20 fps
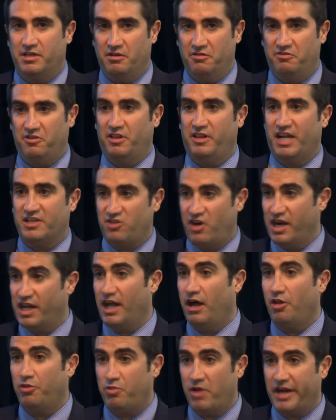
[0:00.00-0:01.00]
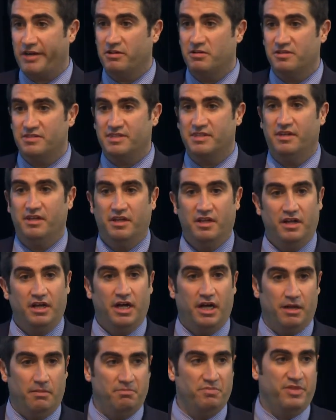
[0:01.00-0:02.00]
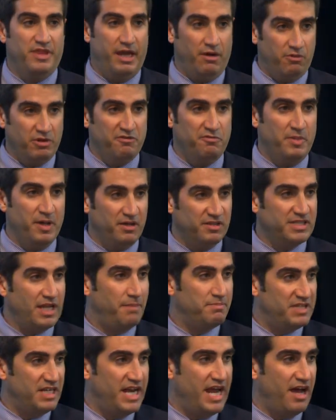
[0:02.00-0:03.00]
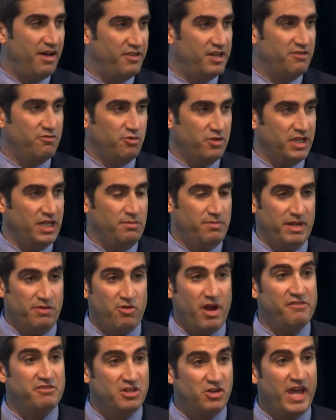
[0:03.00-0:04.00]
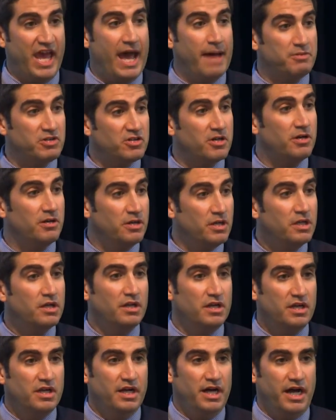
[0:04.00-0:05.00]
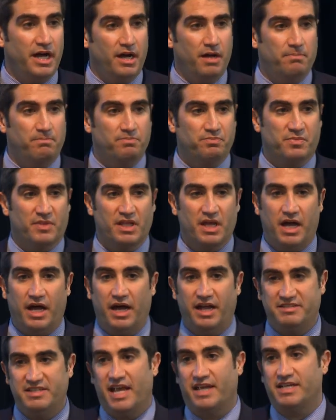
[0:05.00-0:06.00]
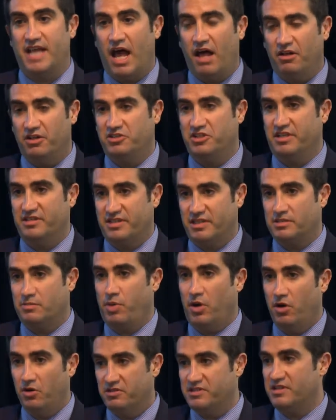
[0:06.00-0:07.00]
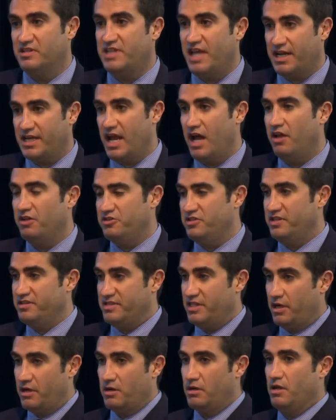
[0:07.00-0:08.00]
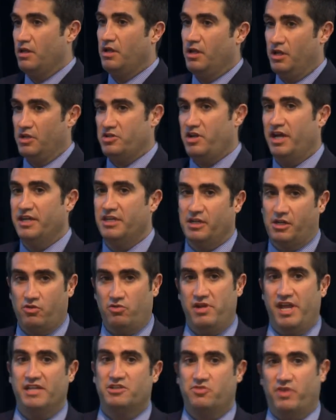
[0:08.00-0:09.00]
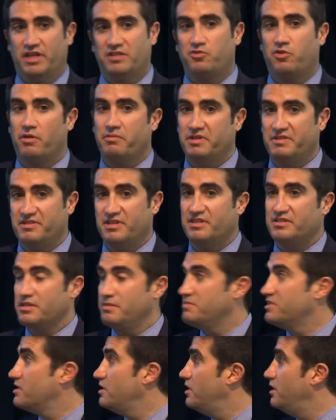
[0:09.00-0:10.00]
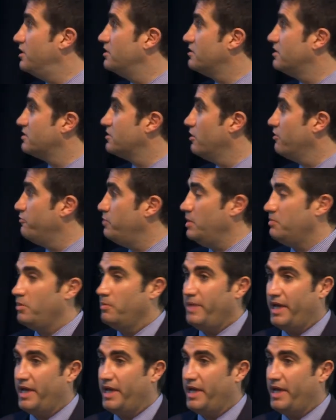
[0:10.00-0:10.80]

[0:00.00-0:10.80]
of electronic health records um, that we've built up to now that have really been revenue capture um, uh, technologies as opposed to technologies that are trying to create transformative systems to, to serve people